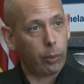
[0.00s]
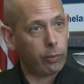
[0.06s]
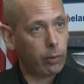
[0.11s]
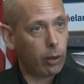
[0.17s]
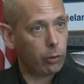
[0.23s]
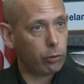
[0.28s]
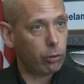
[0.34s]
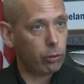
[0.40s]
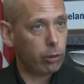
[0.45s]

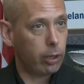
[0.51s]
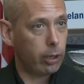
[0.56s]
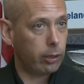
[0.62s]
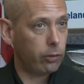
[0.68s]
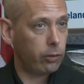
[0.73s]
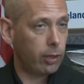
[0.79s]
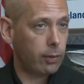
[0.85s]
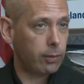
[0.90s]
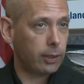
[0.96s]
Homeland
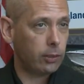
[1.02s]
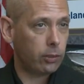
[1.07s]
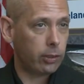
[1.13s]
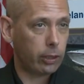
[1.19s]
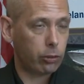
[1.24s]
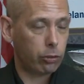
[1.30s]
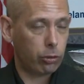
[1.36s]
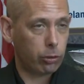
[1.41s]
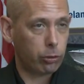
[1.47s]
Security
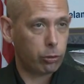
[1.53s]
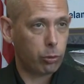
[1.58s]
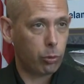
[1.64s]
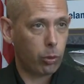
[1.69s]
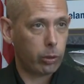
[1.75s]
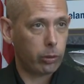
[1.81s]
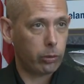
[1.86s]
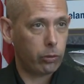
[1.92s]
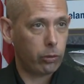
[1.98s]
investigators and